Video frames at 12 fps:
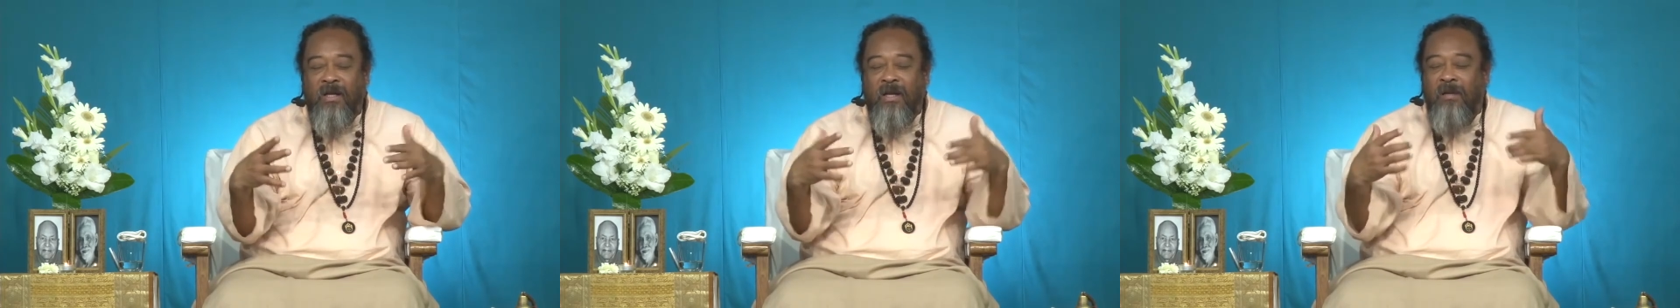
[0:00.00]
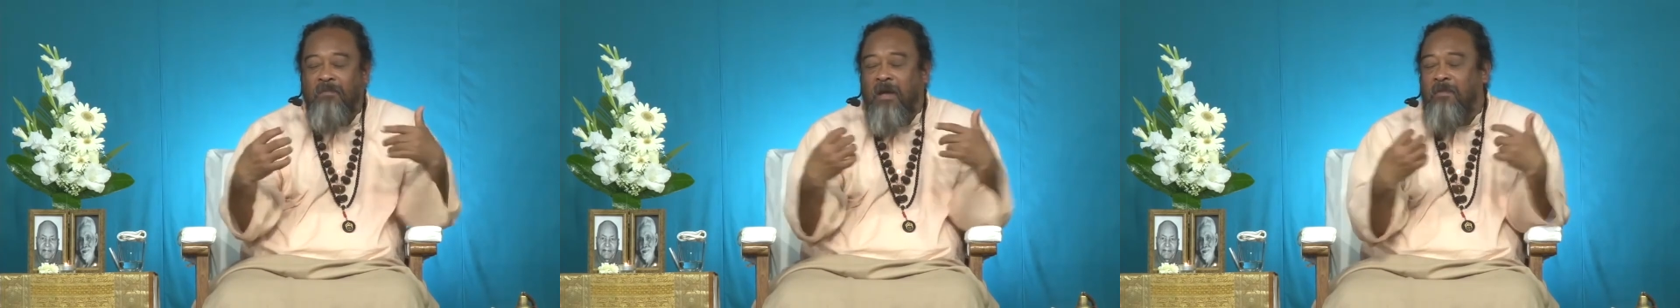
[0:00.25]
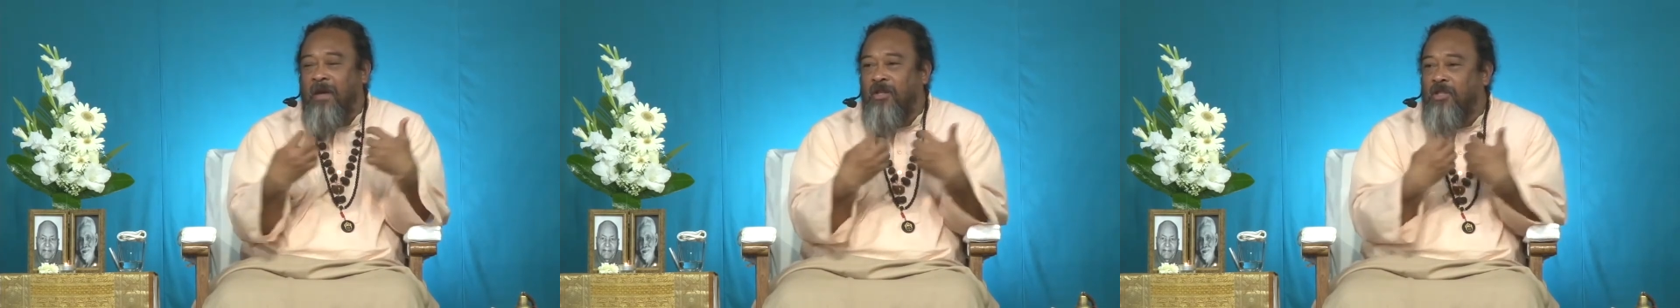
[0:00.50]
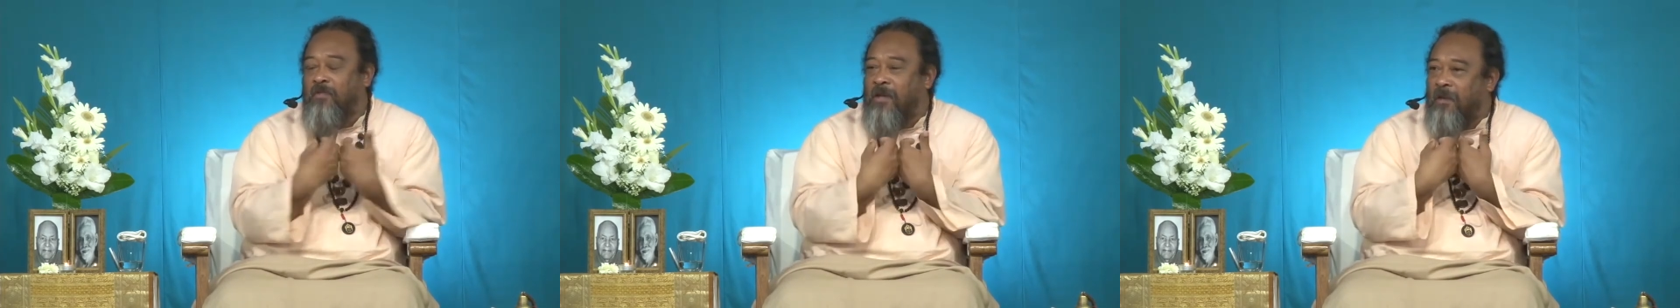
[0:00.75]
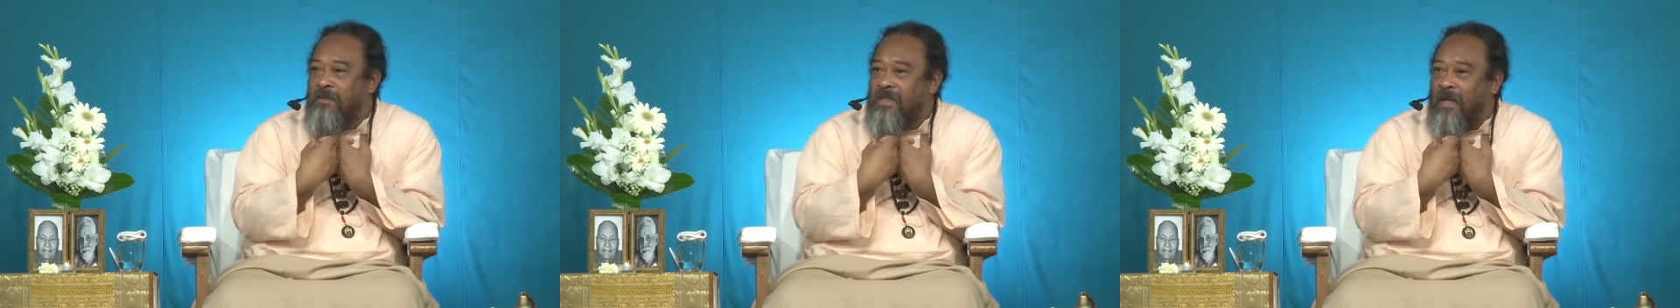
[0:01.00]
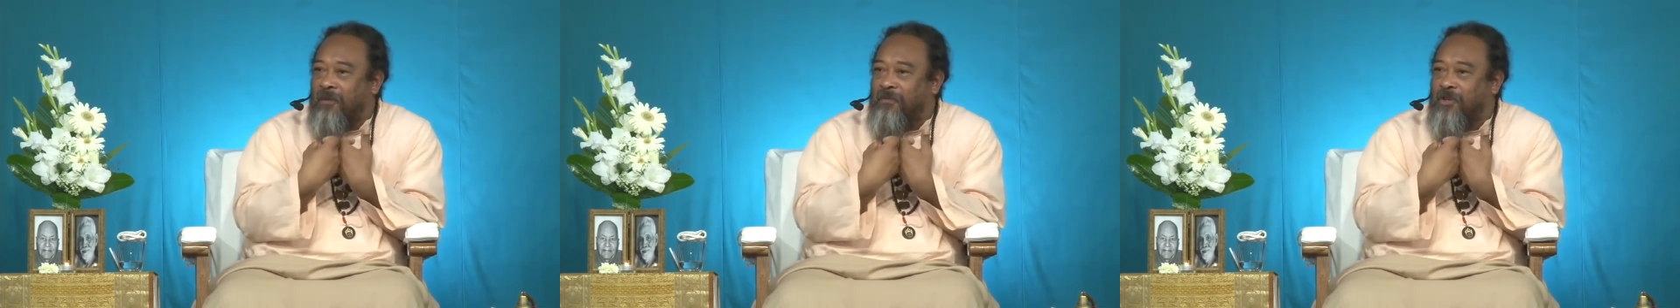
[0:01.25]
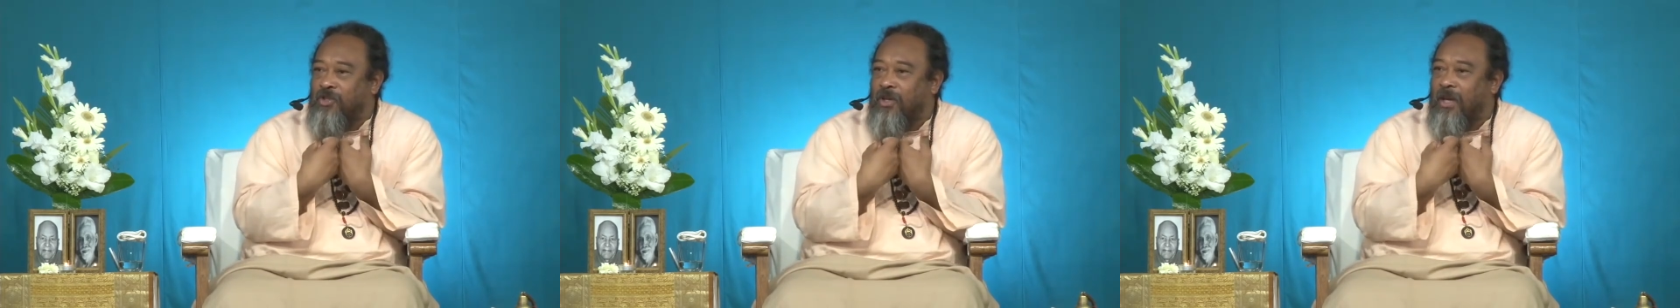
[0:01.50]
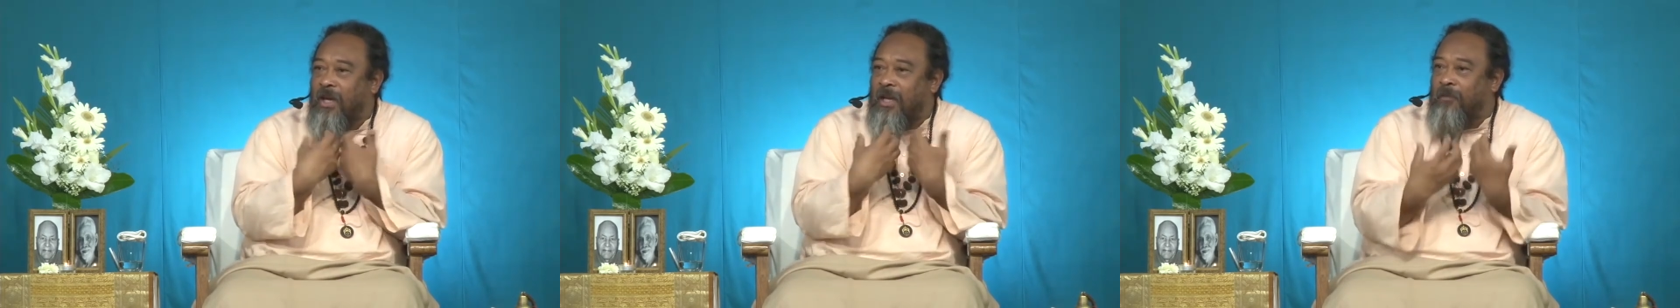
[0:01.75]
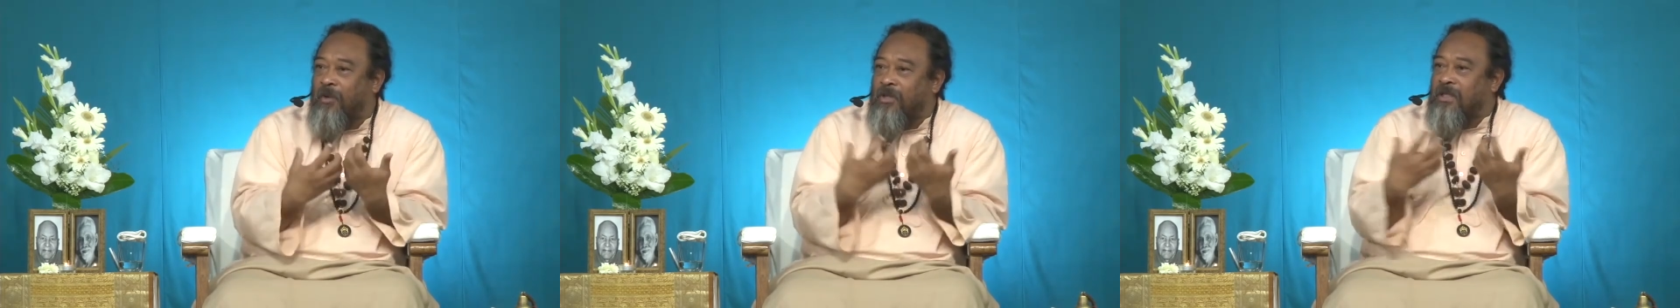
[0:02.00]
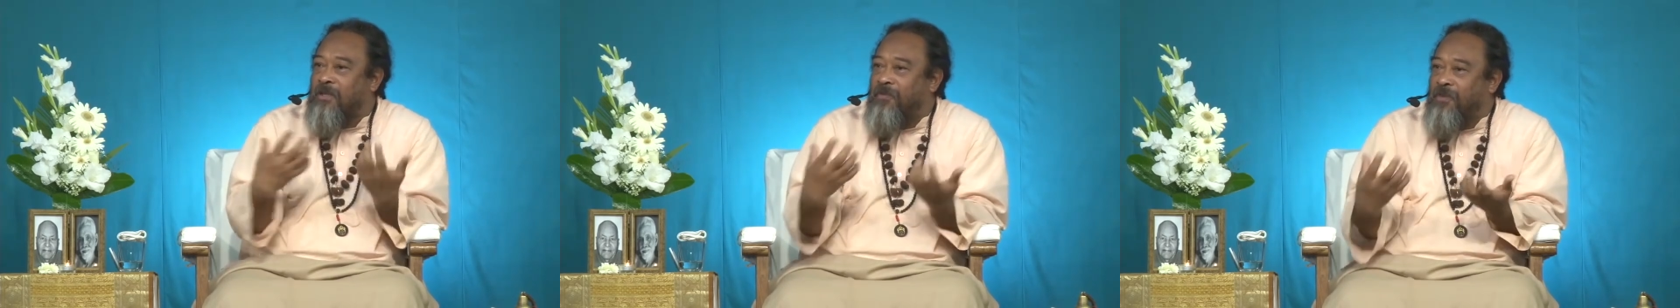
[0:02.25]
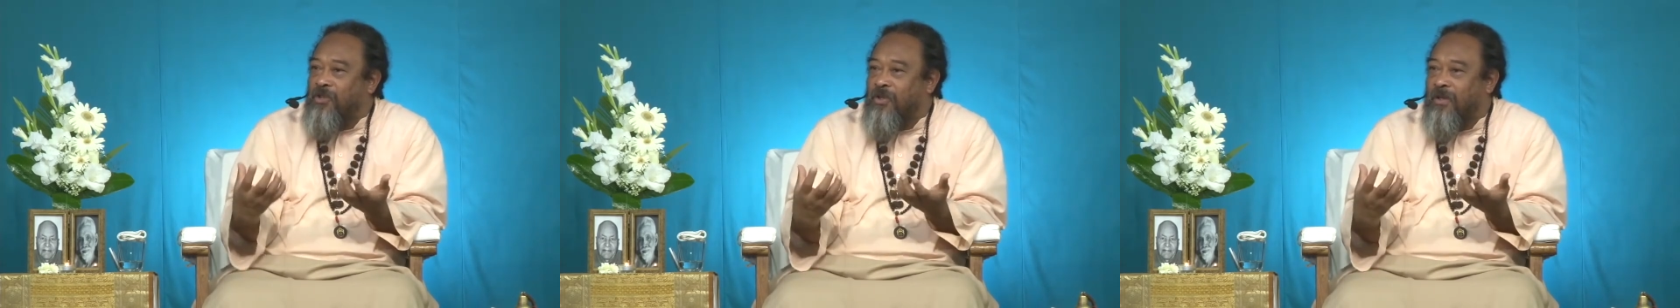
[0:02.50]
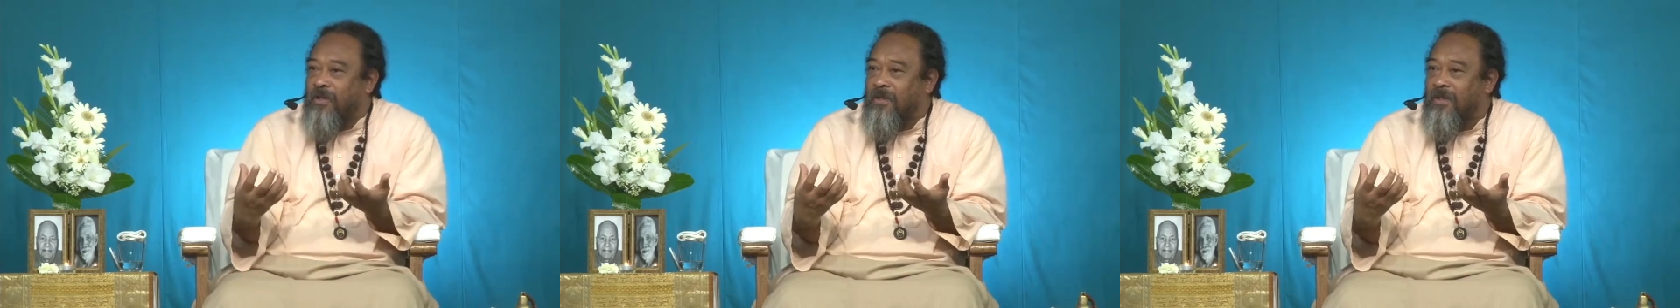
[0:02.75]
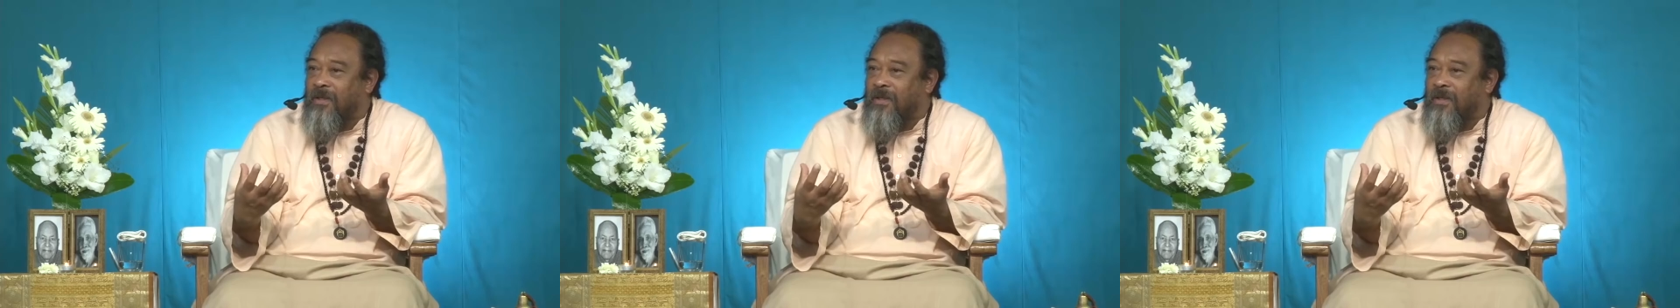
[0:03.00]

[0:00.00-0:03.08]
then maybe I just become selfish and I'm not as efficient.